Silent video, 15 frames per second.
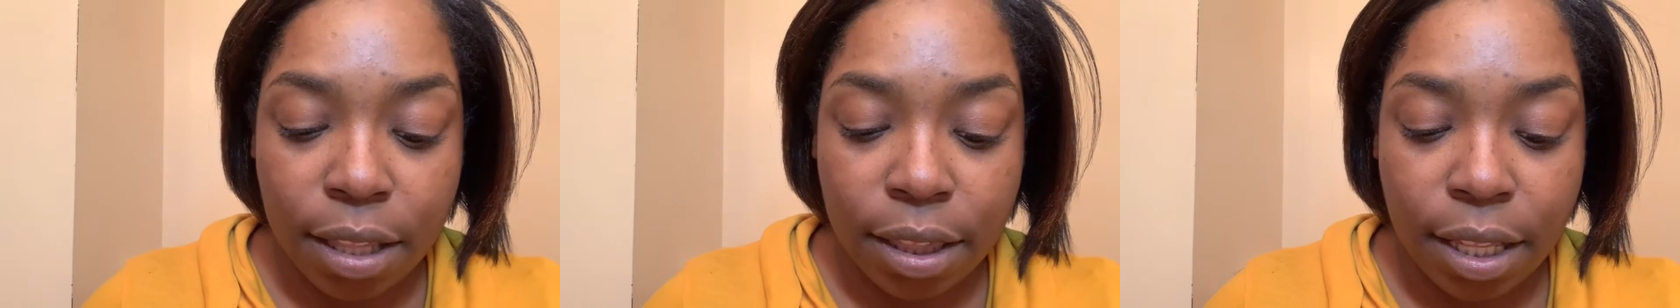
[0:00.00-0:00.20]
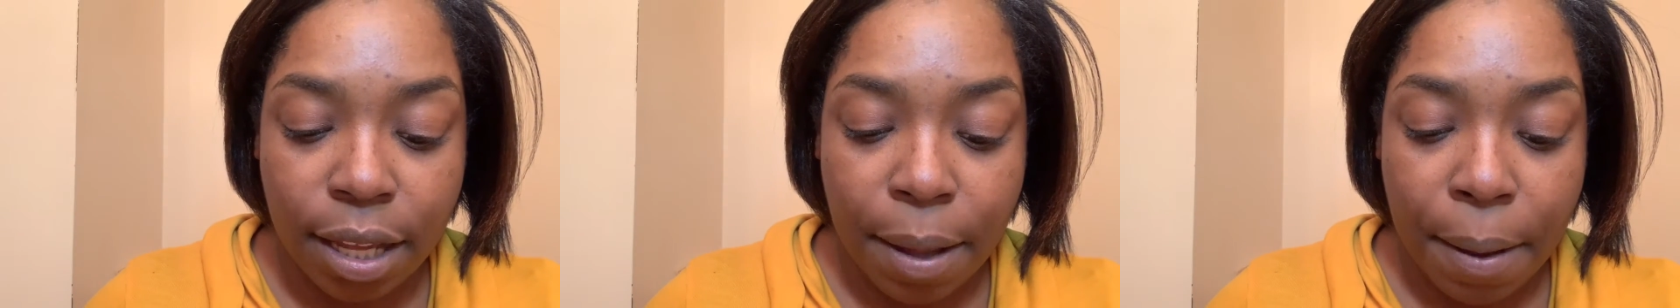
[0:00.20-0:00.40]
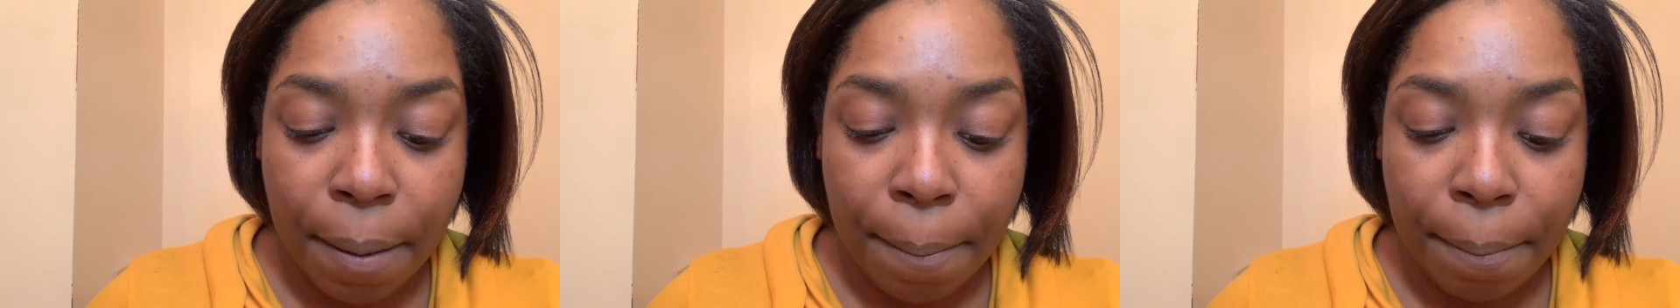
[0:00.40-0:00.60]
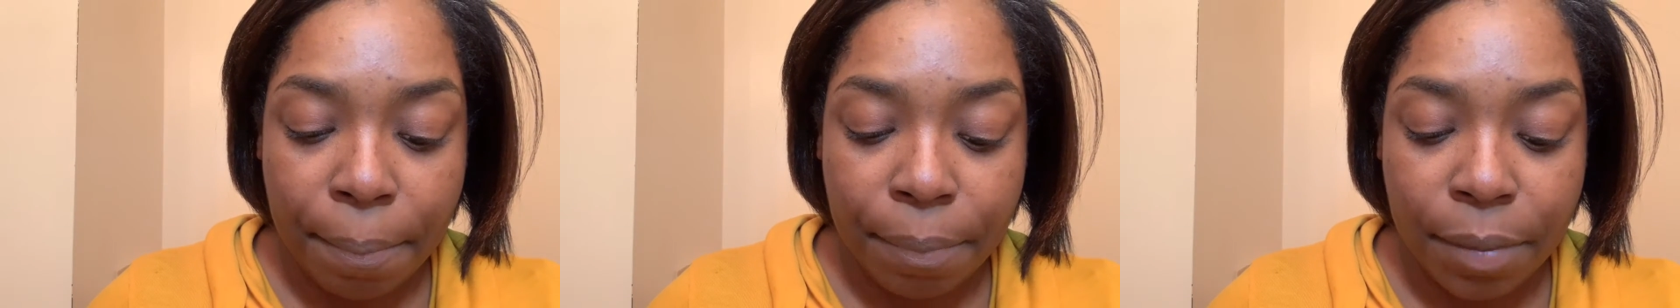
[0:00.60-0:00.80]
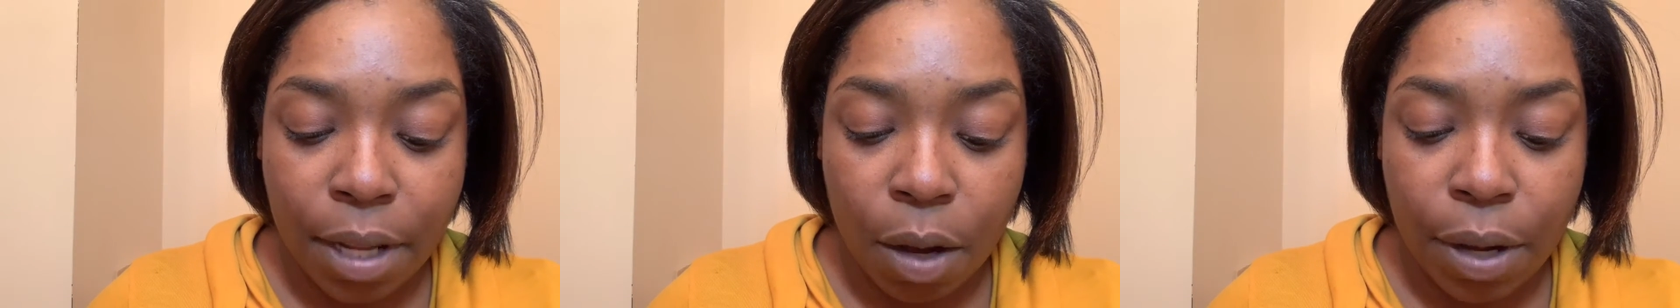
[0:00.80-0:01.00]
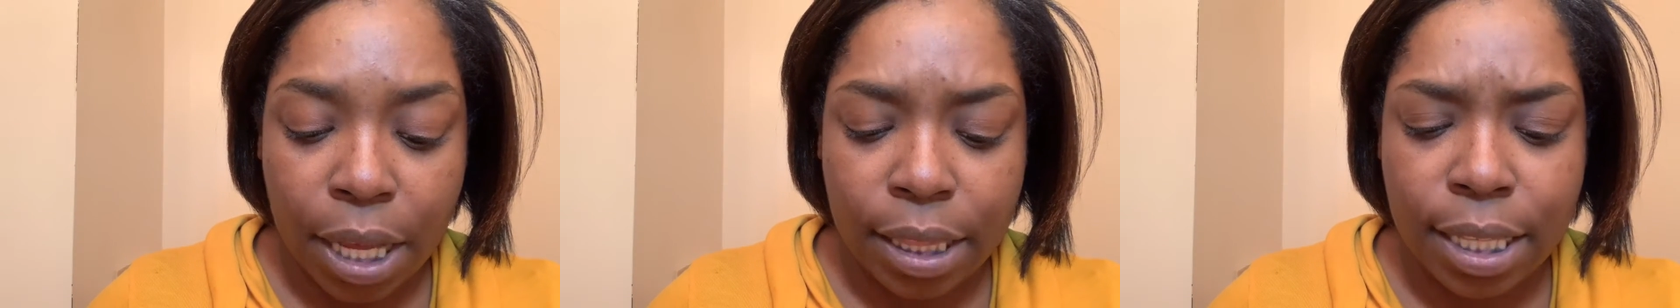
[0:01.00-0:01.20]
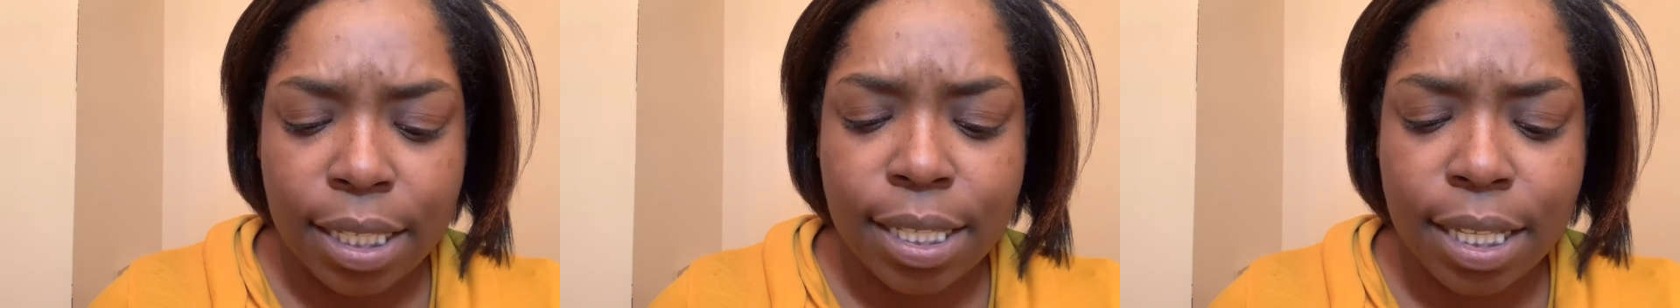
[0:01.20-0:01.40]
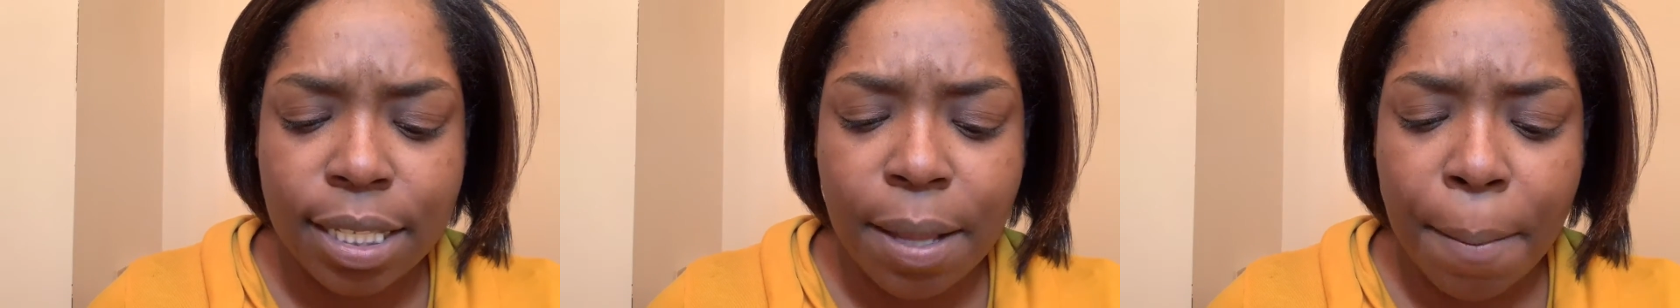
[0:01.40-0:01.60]
the, okay,
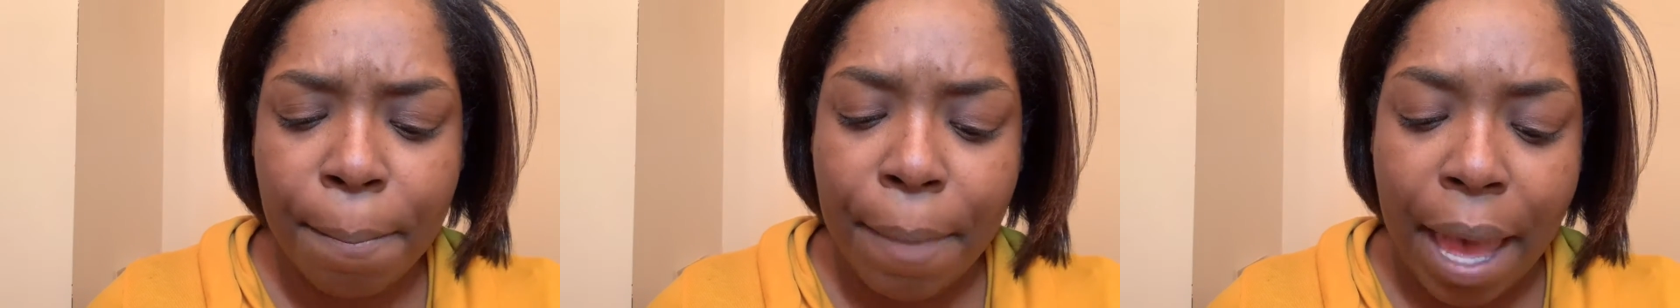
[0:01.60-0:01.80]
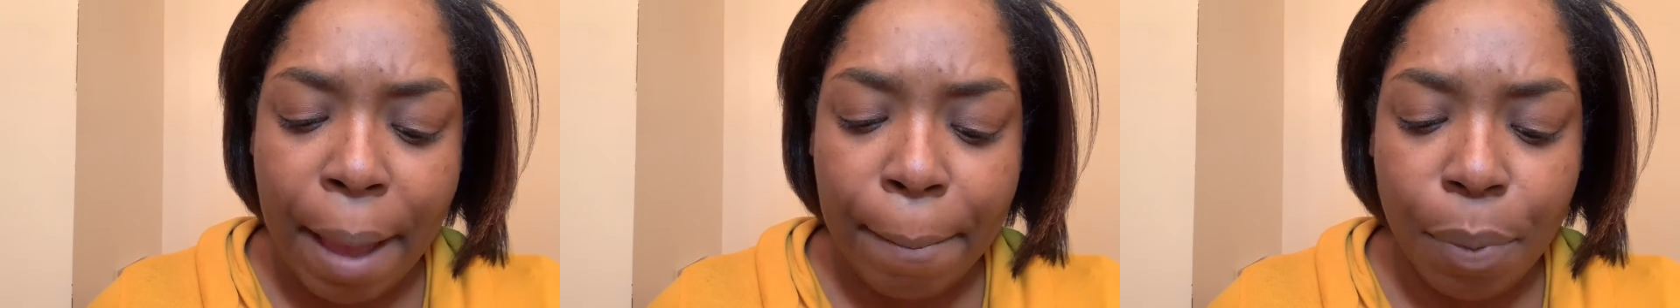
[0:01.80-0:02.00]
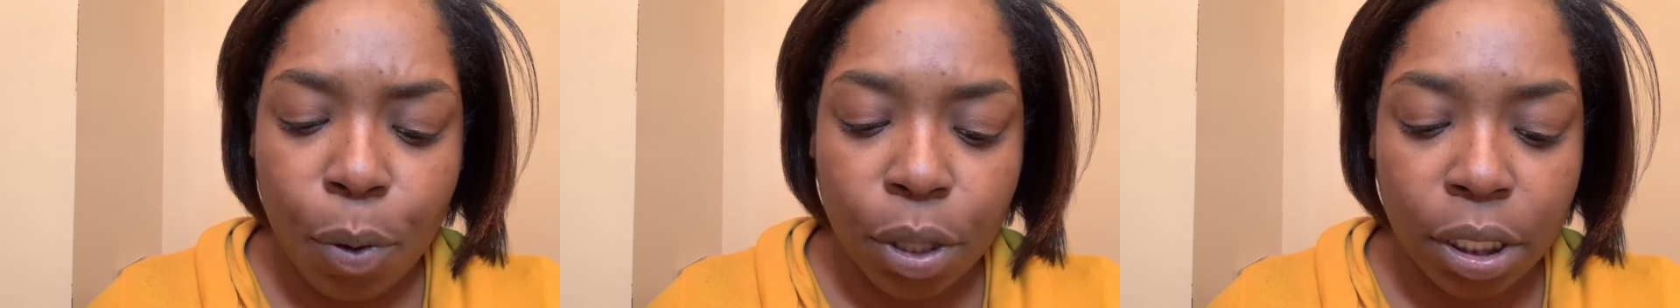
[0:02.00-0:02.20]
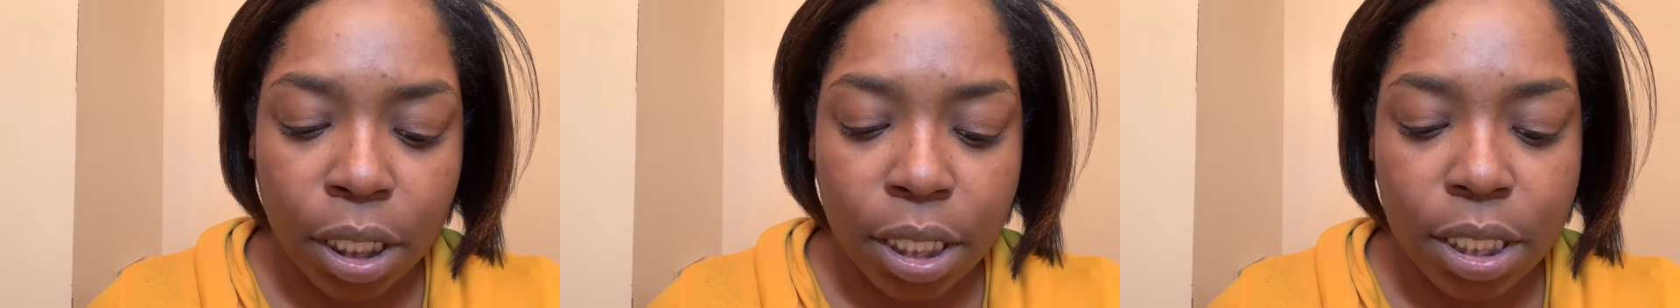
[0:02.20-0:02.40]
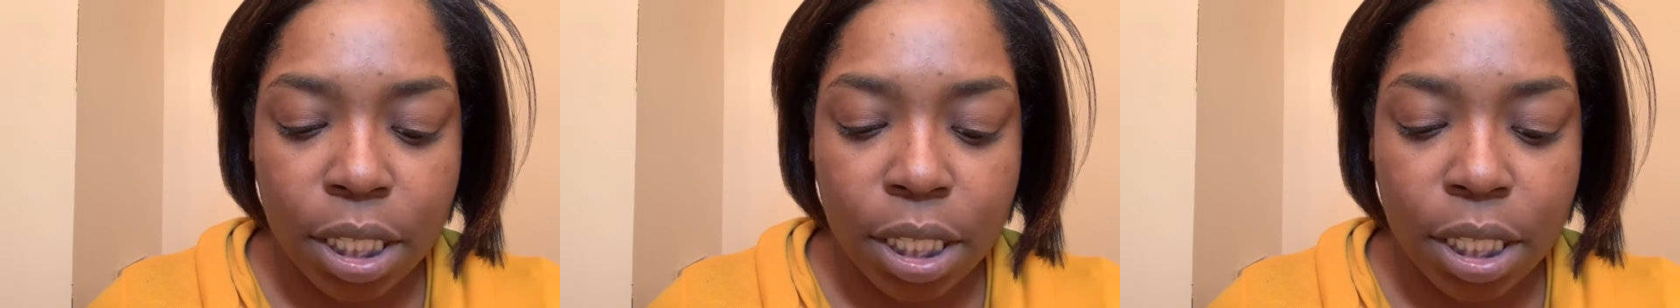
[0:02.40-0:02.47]
this is a matte poreless.